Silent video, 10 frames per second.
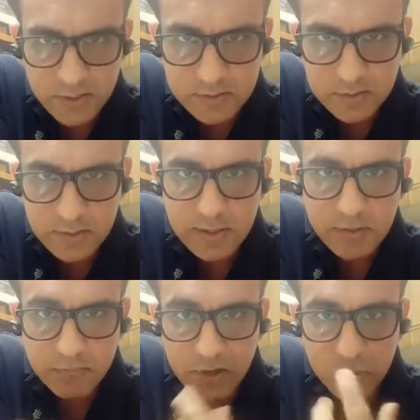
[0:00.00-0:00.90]
it.
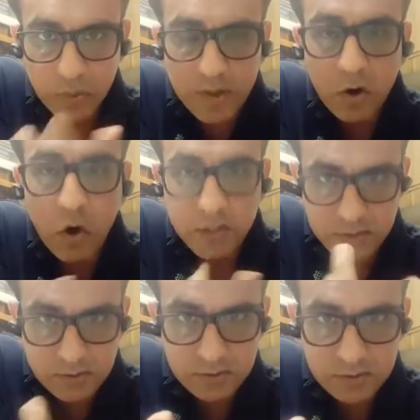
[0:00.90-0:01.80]
We are doing an
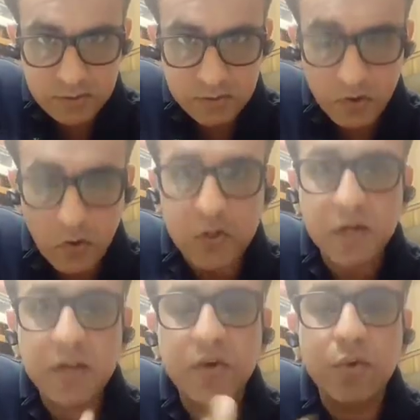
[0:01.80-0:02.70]
audit. You're
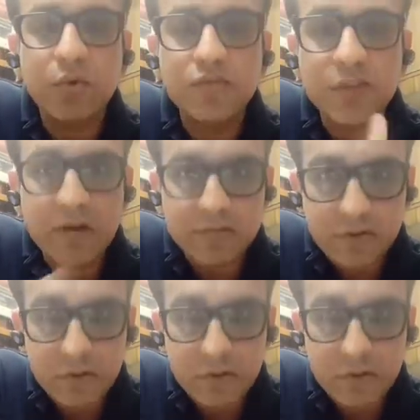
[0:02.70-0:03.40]
auditing your own self.